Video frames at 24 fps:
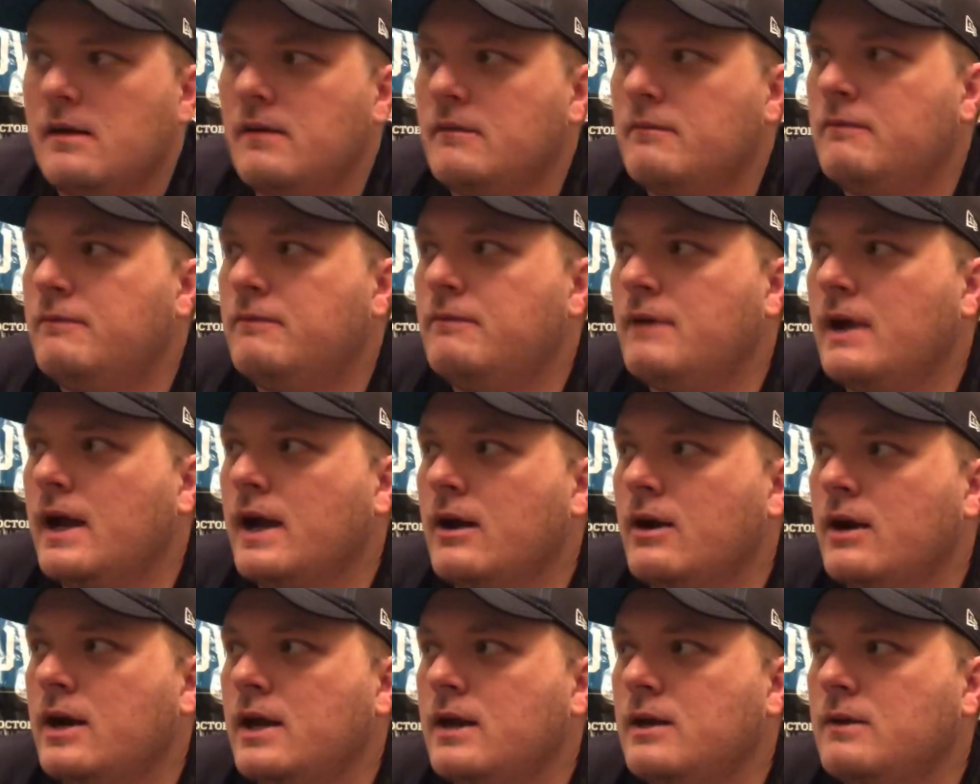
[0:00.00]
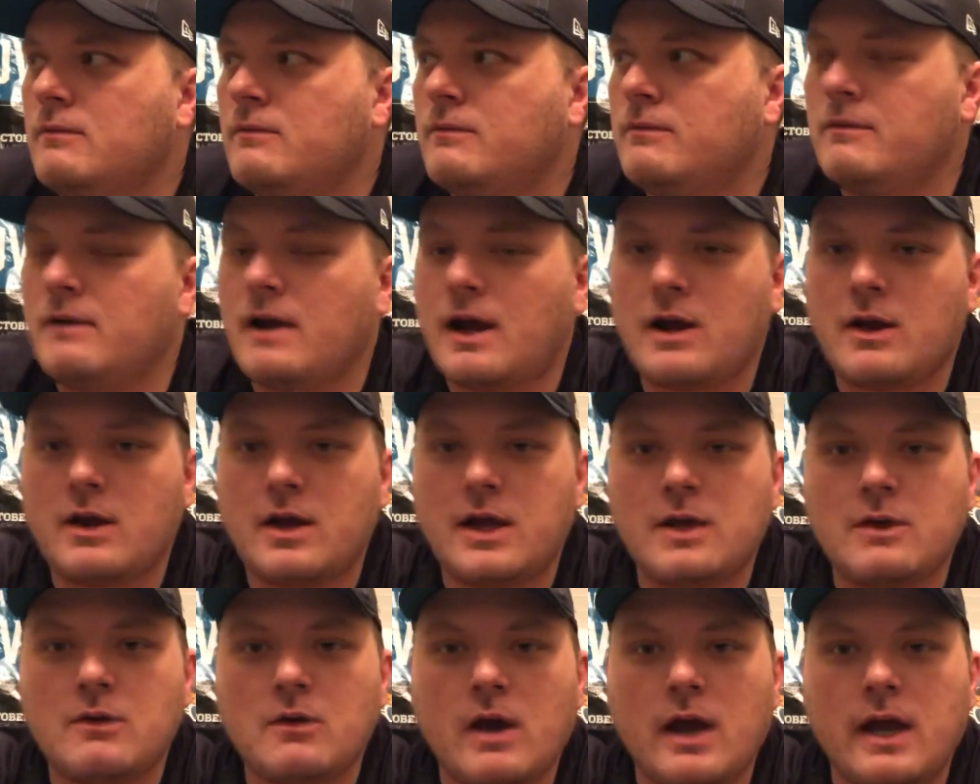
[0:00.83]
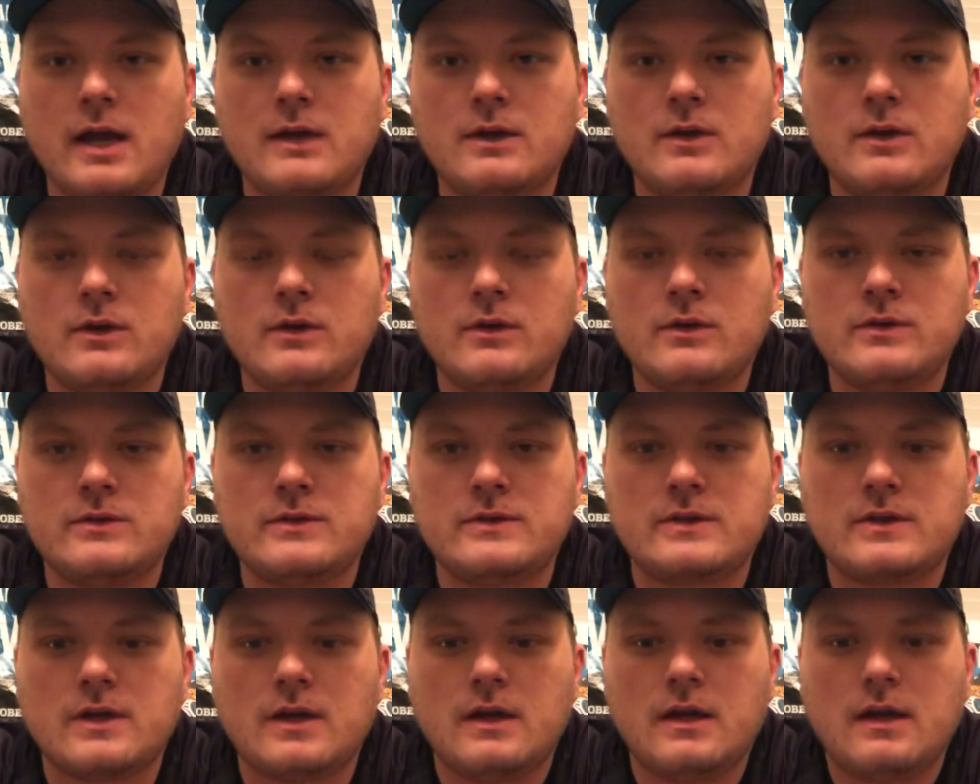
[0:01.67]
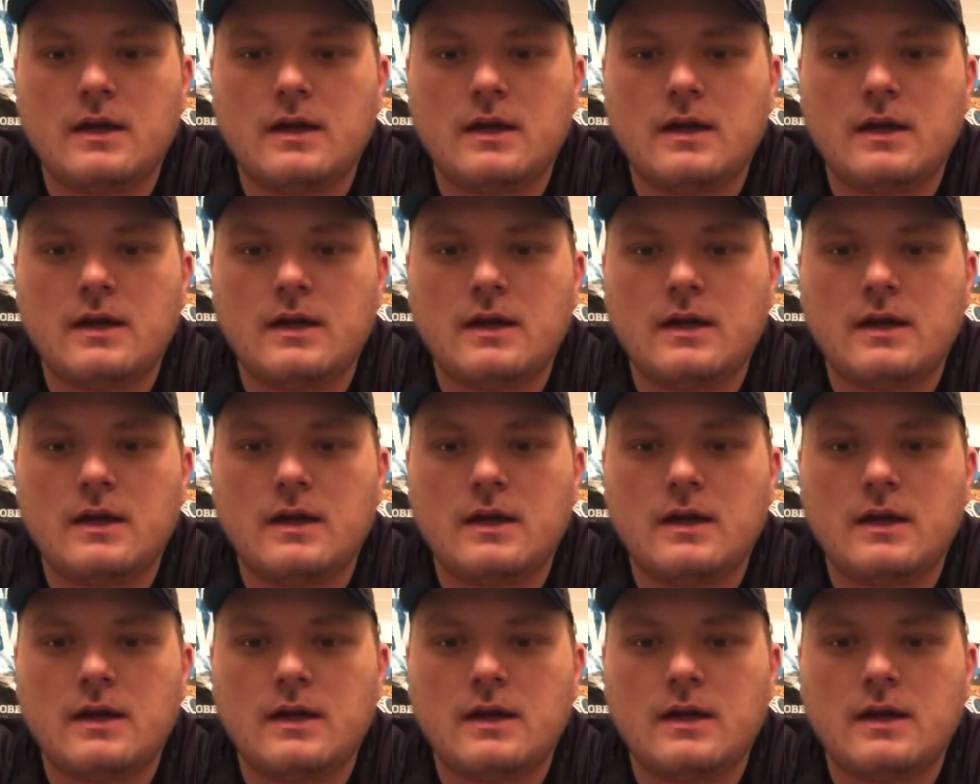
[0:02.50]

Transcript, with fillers: Very, very great news